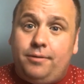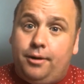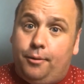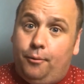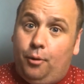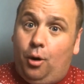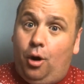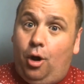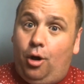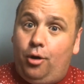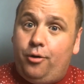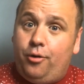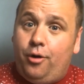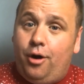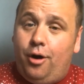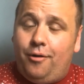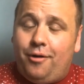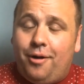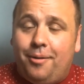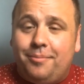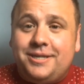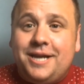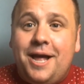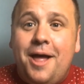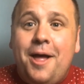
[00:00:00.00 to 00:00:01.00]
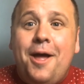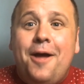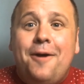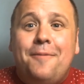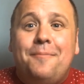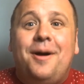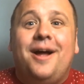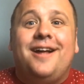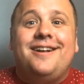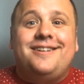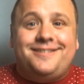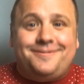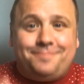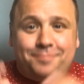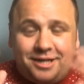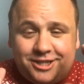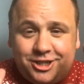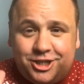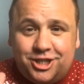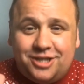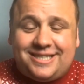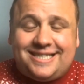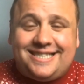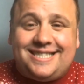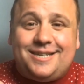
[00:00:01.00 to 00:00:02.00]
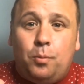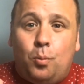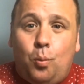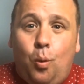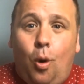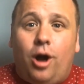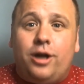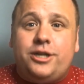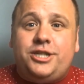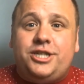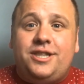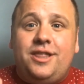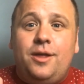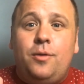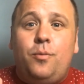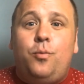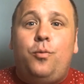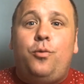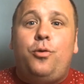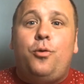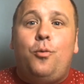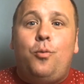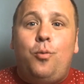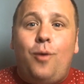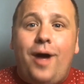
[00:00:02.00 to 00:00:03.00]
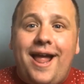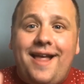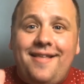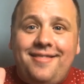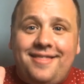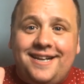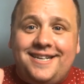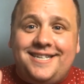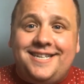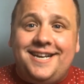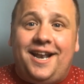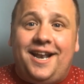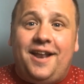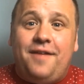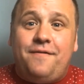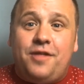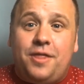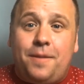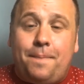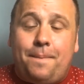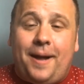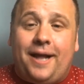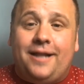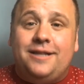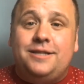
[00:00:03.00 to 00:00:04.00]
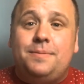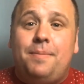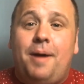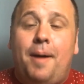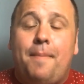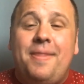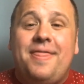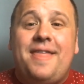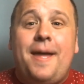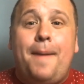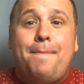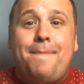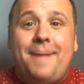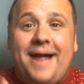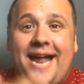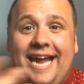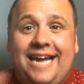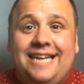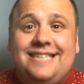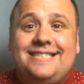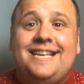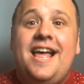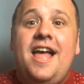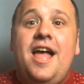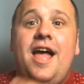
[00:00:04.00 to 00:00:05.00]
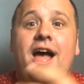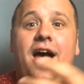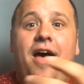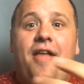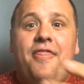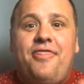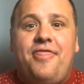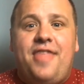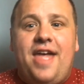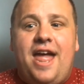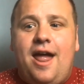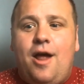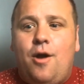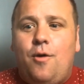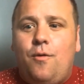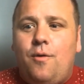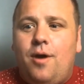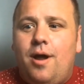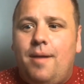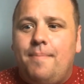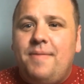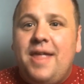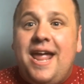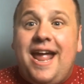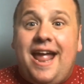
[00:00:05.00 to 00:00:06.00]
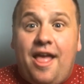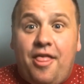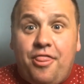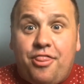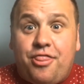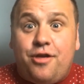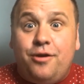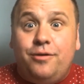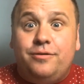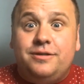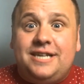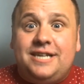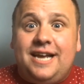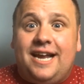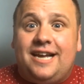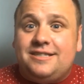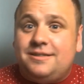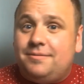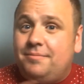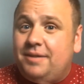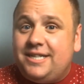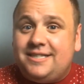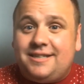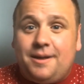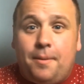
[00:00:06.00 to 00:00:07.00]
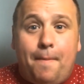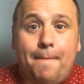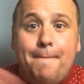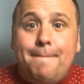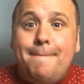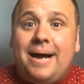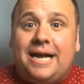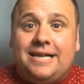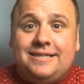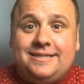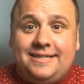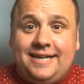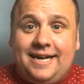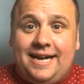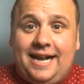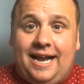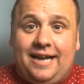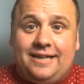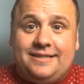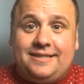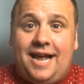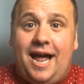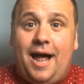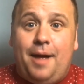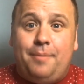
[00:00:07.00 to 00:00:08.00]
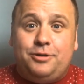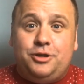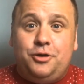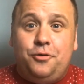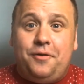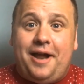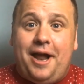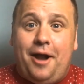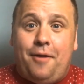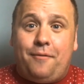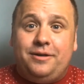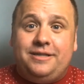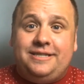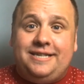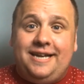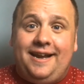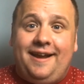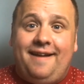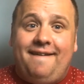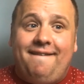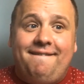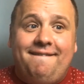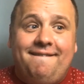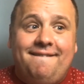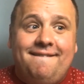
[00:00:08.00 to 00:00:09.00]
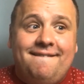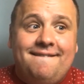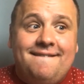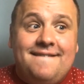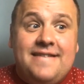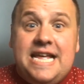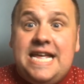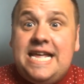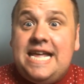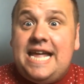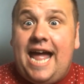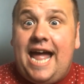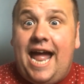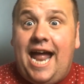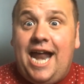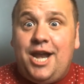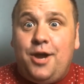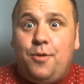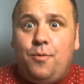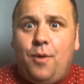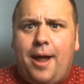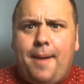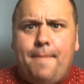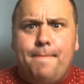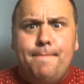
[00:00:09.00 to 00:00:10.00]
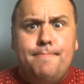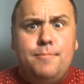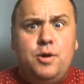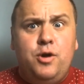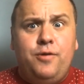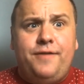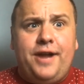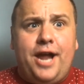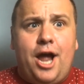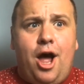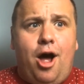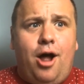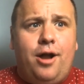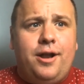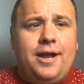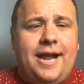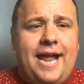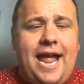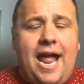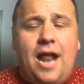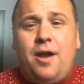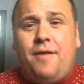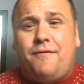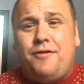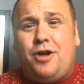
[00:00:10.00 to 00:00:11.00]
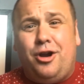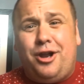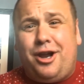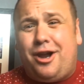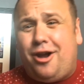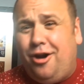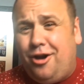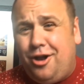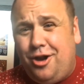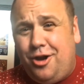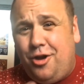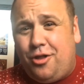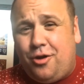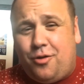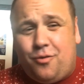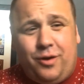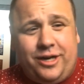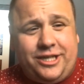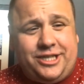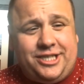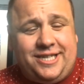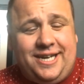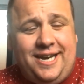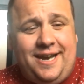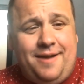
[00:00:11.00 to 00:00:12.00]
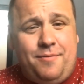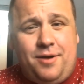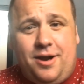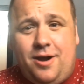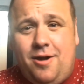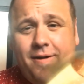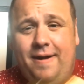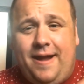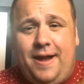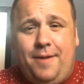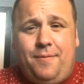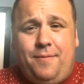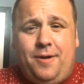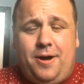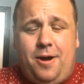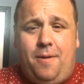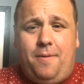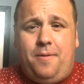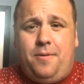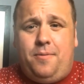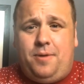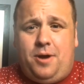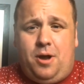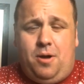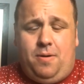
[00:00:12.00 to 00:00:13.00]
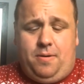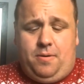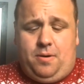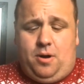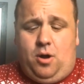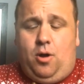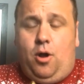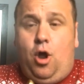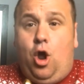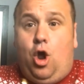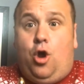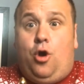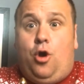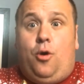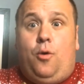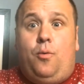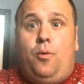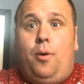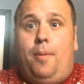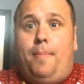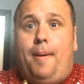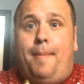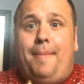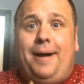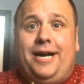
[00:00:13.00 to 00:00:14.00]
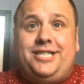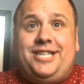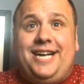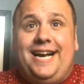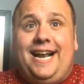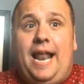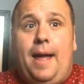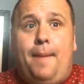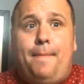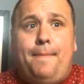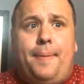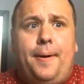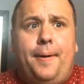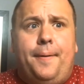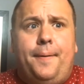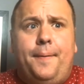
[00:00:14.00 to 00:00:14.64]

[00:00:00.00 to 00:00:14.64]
we're all grown-ups. But just watch the way they deliver the pantomime and their pace and their enthusiasm. It's a masterclass. I absolutely guarantee it. Anyway, moving on again. I've got another question. Here we go. Rub my magic lamp.